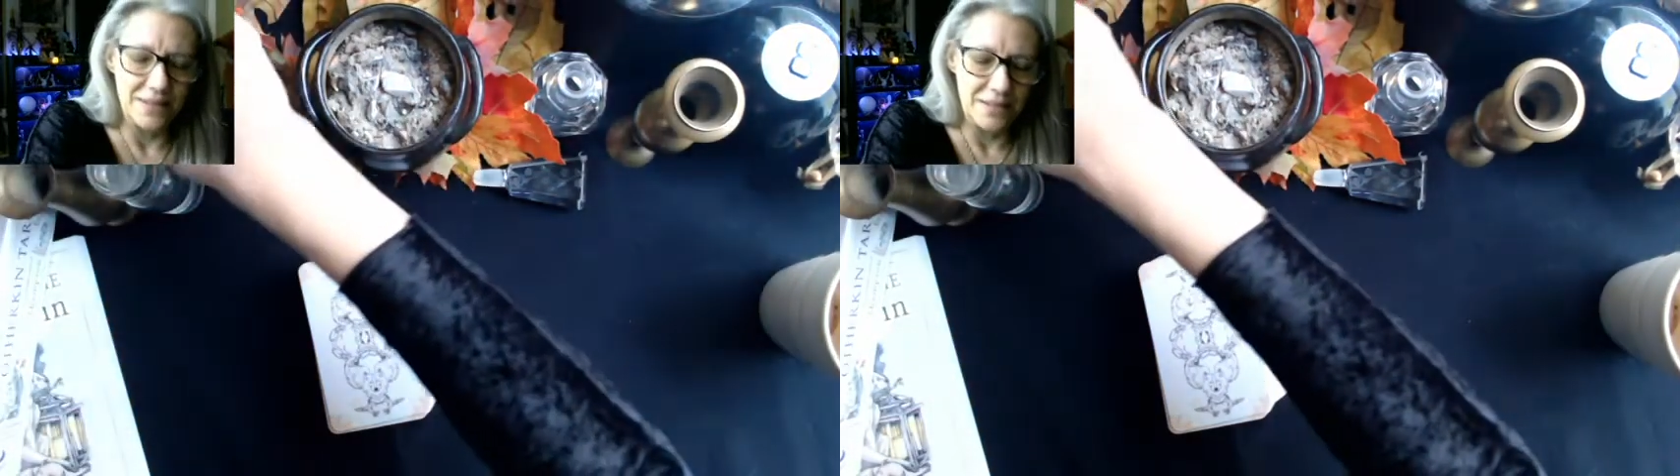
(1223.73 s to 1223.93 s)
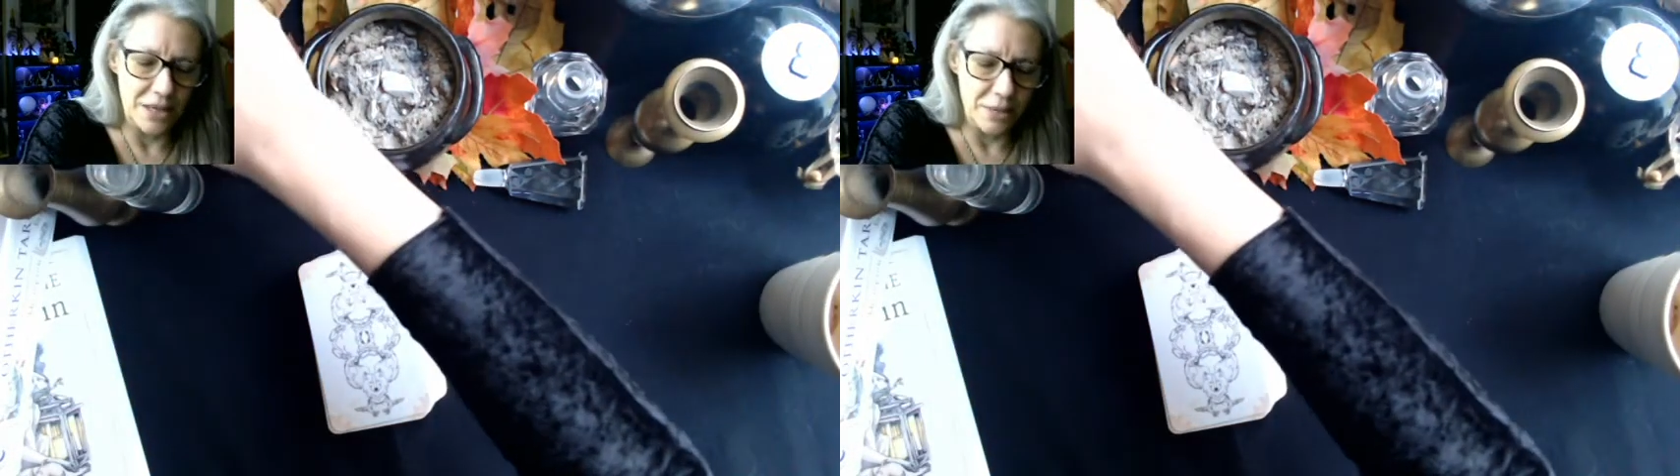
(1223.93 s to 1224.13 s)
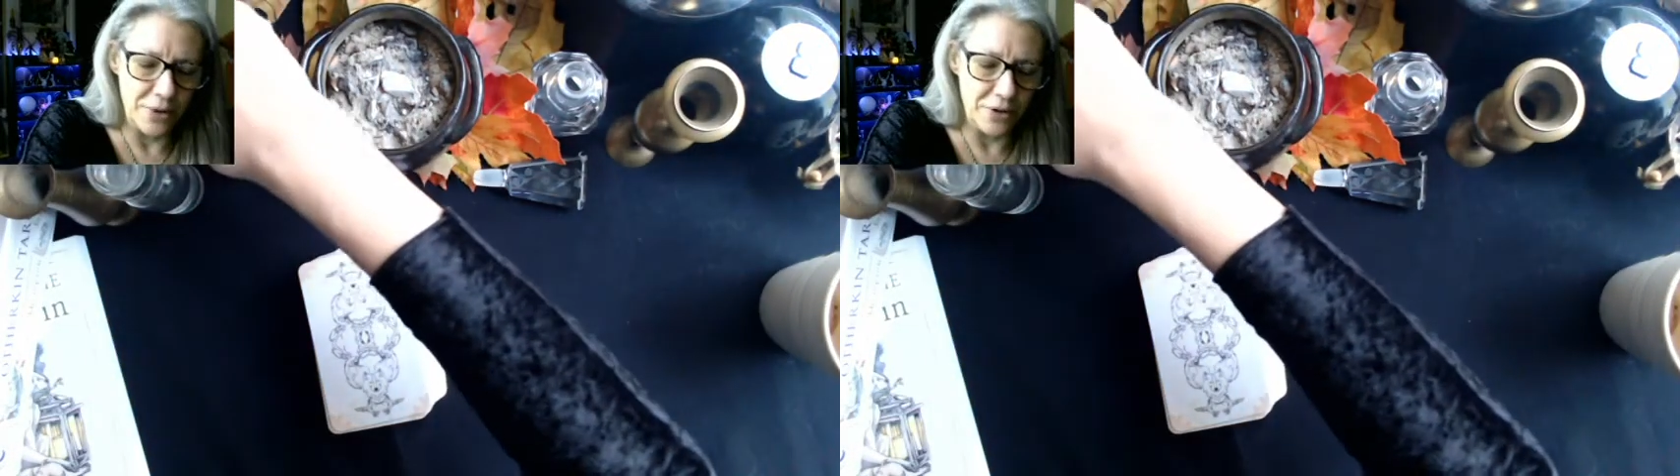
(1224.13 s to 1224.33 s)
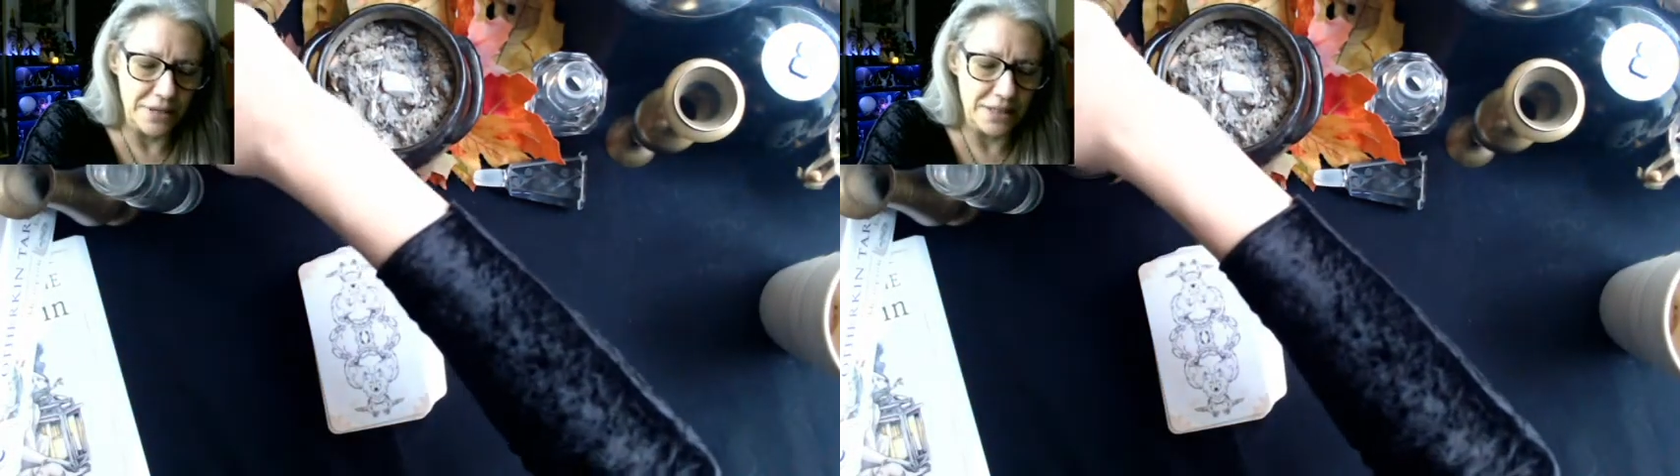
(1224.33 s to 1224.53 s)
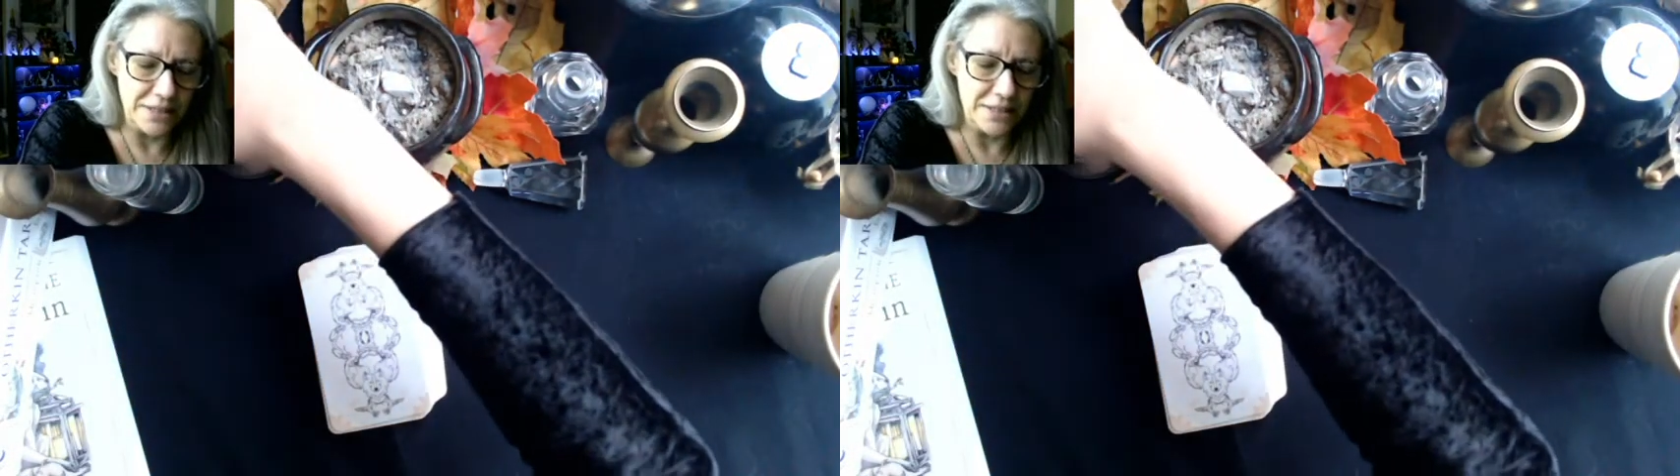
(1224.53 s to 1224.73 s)
Come on
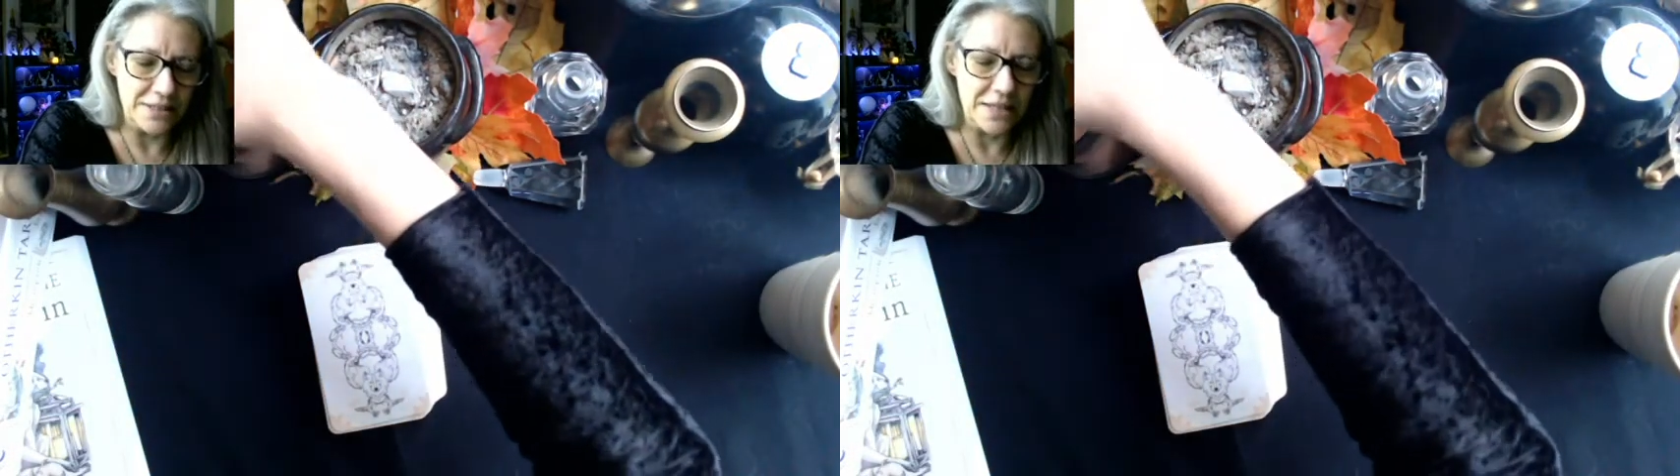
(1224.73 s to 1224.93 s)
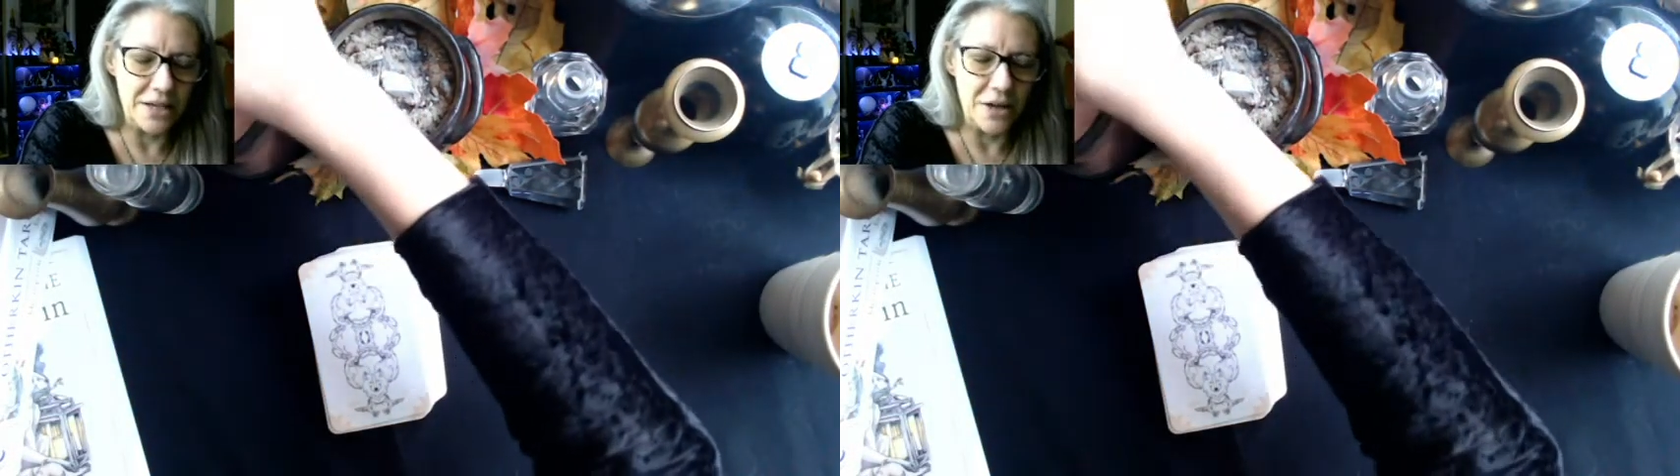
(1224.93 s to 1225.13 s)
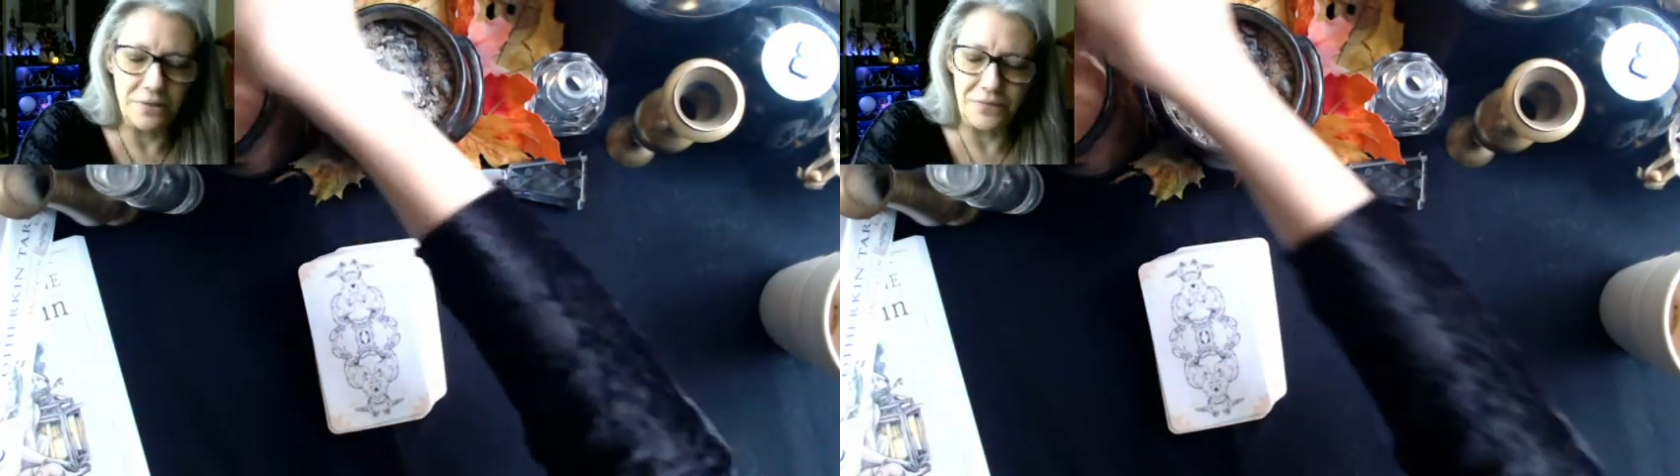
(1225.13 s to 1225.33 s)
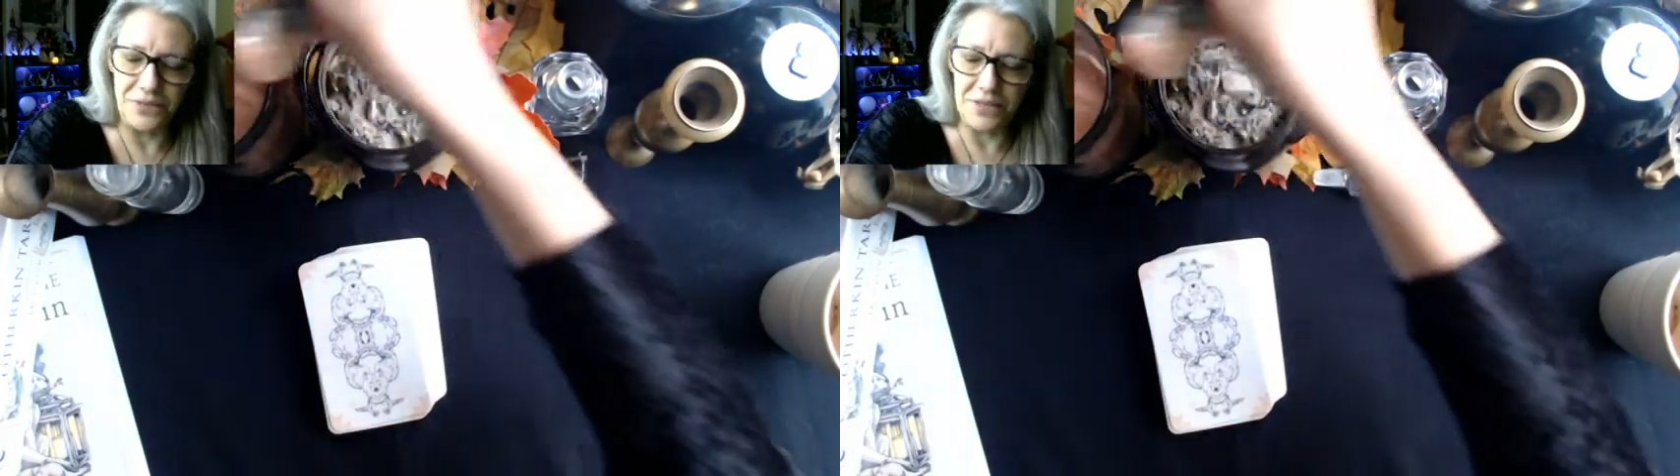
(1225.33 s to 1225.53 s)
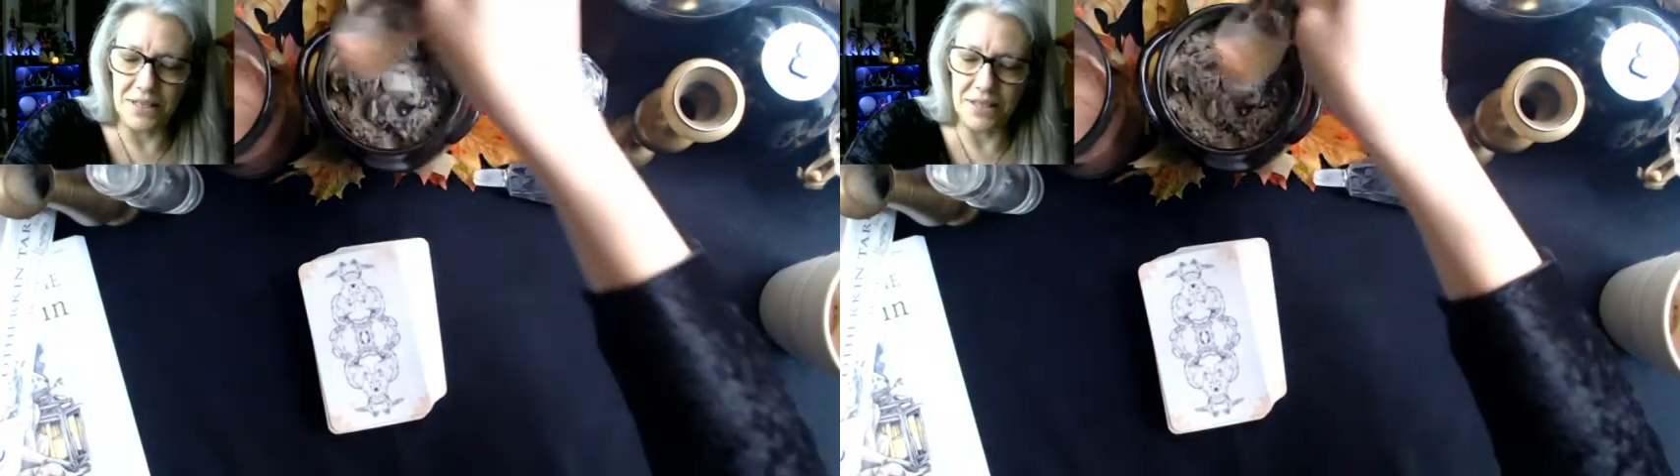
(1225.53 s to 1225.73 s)
in and take off your
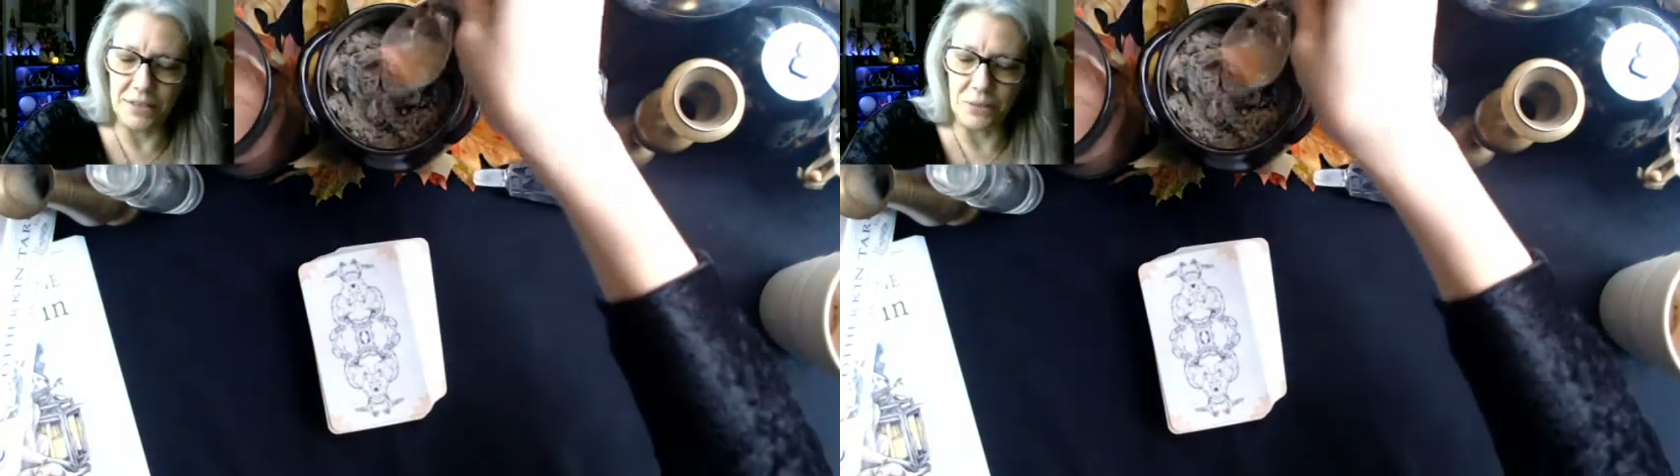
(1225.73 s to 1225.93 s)
skin